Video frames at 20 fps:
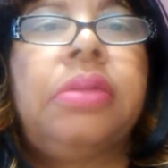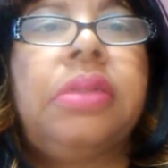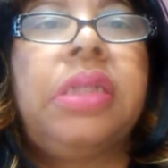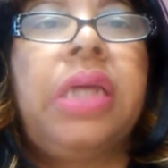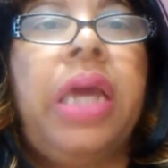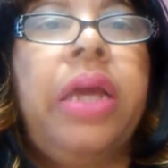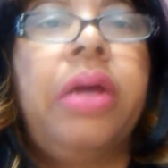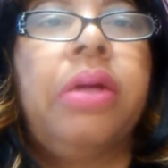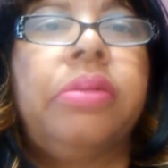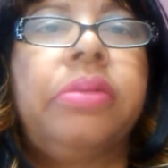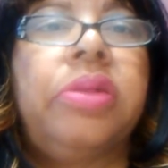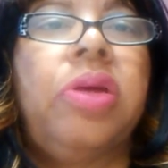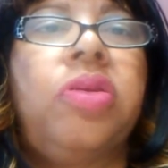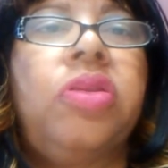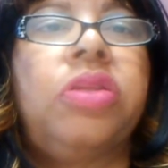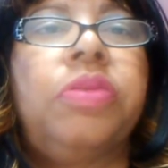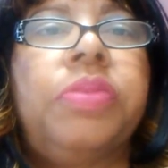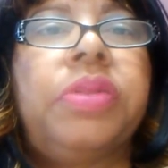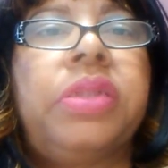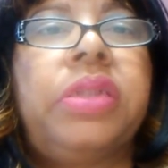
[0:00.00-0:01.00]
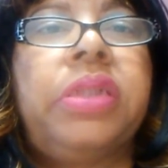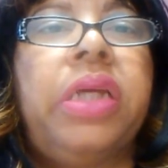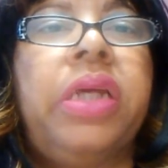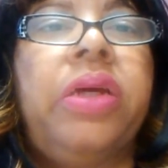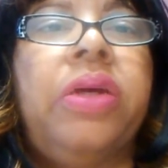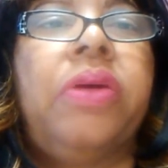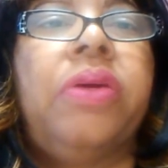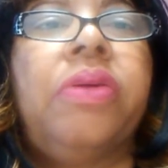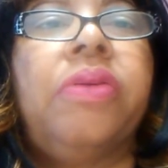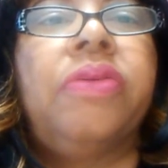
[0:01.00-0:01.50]
tales on
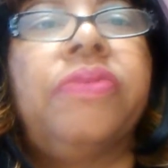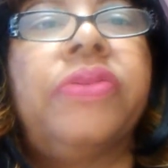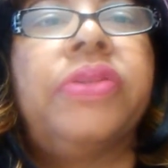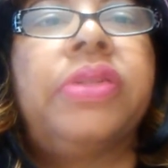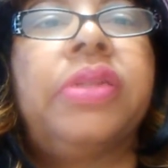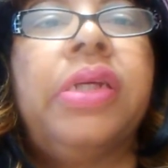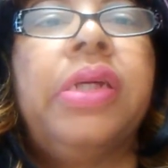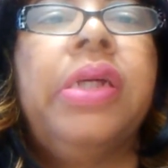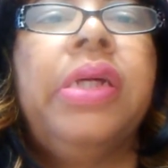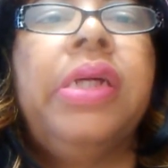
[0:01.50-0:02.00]
themselves,